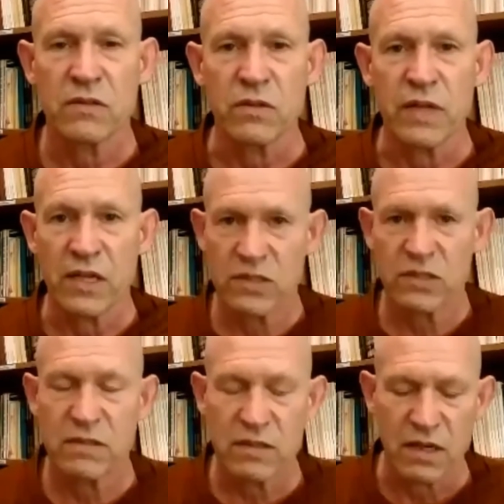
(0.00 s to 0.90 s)
So that's
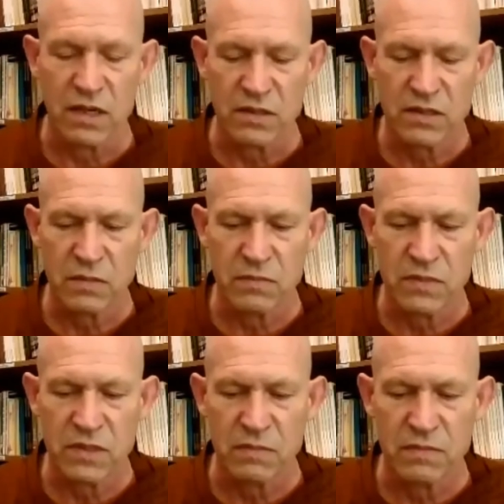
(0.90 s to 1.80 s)

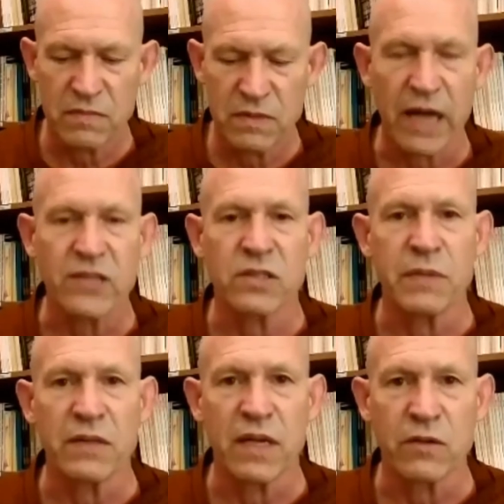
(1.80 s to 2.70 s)
some thoughts
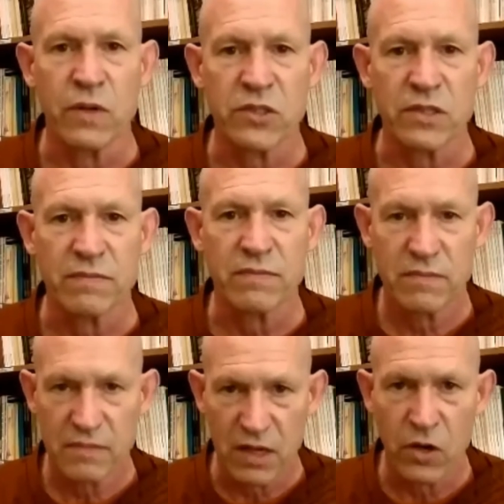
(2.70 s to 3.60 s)
about that question.
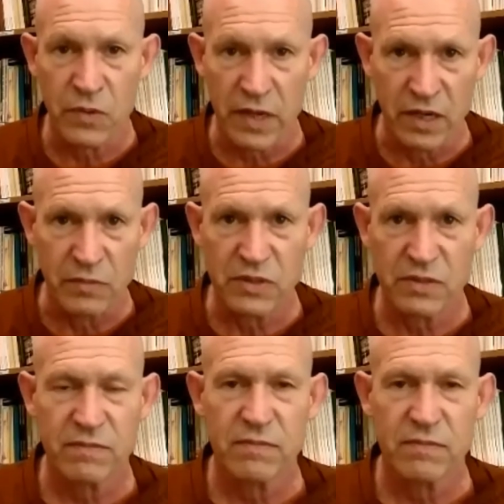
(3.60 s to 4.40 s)
I hope that helps.